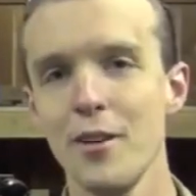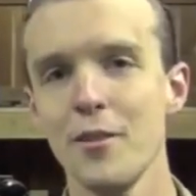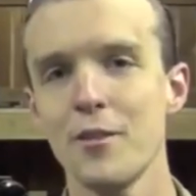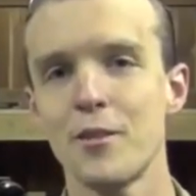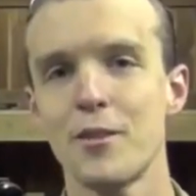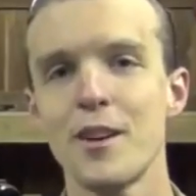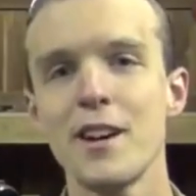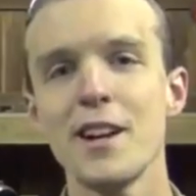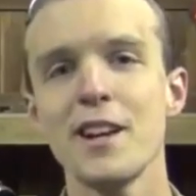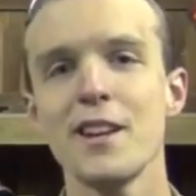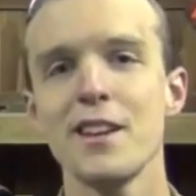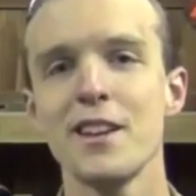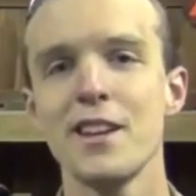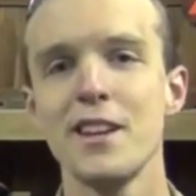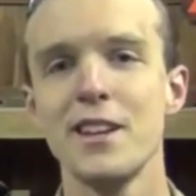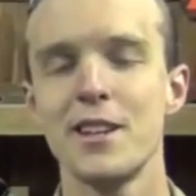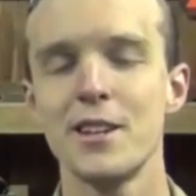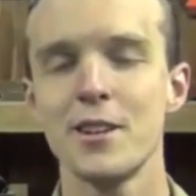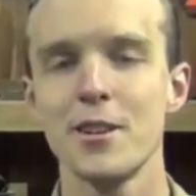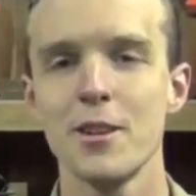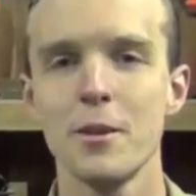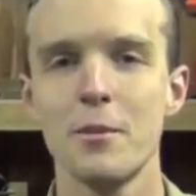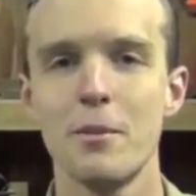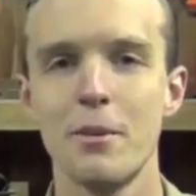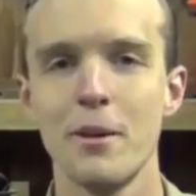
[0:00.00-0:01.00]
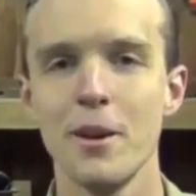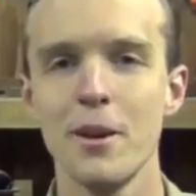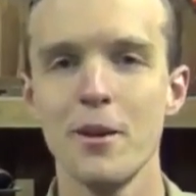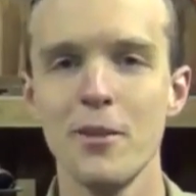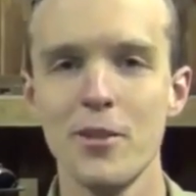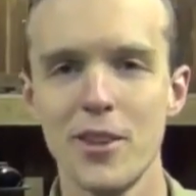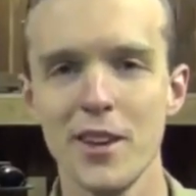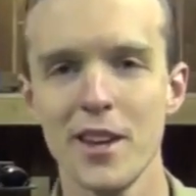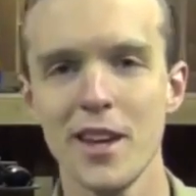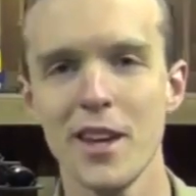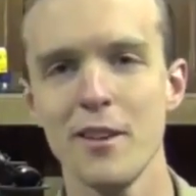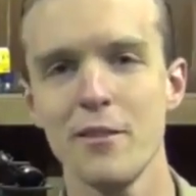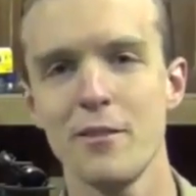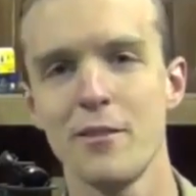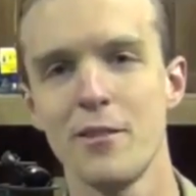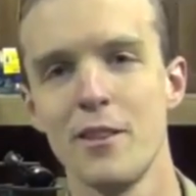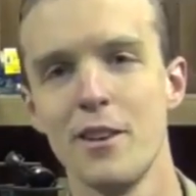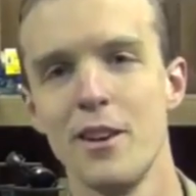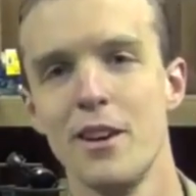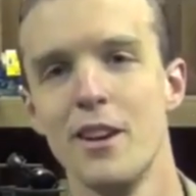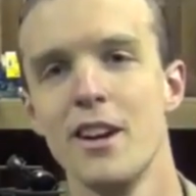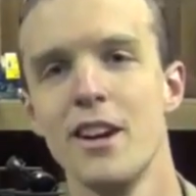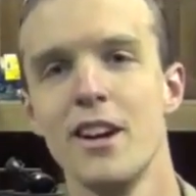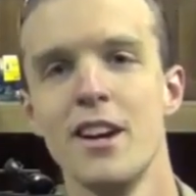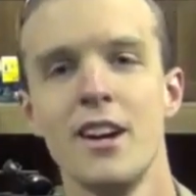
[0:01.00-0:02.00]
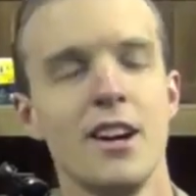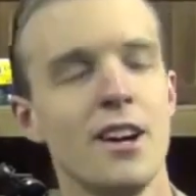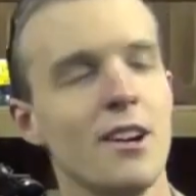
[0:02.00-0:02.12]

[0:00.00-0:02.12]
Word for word: I've greatly enjoyed producing it for